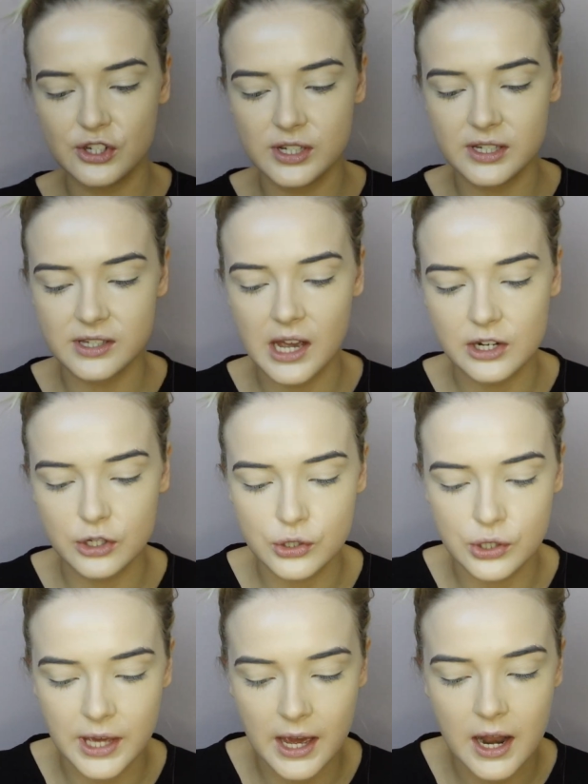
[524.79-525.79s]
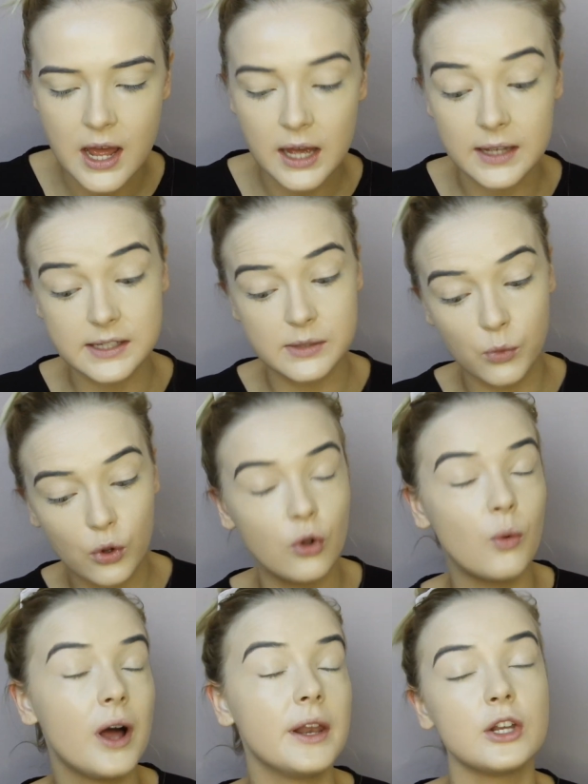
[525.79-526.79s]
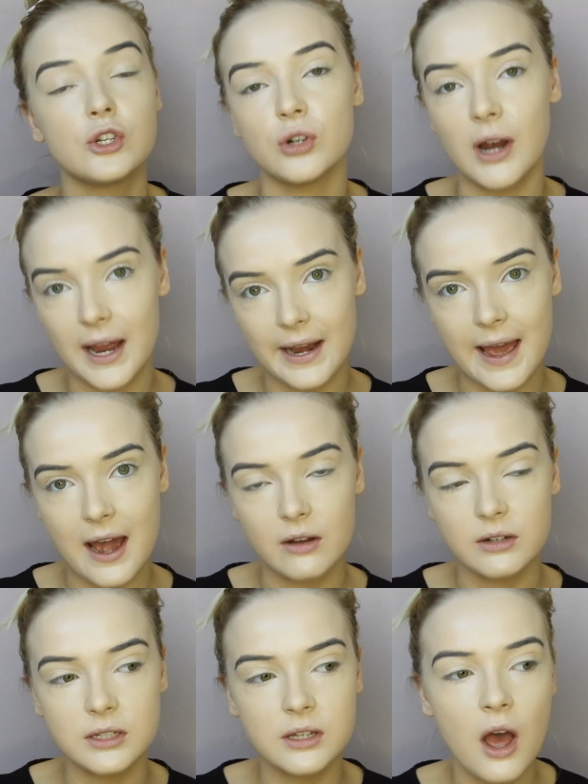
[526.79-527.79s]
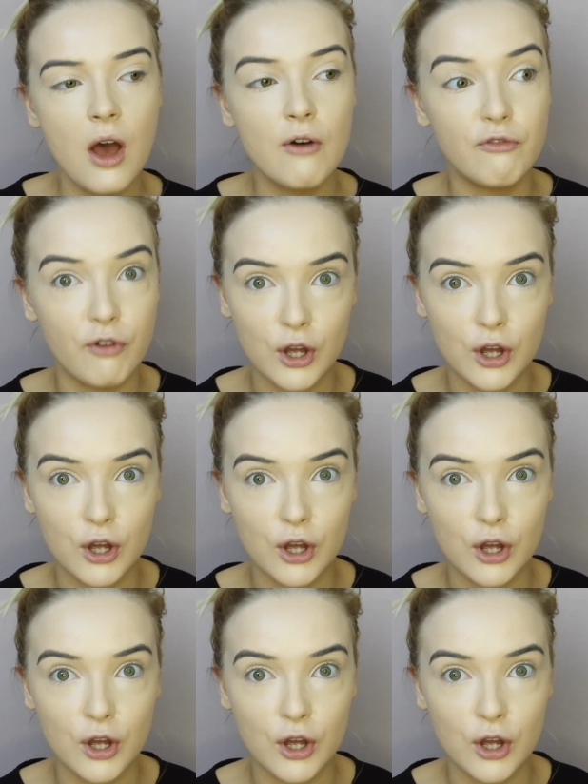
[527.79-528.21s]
I just decided to get a small one and try it out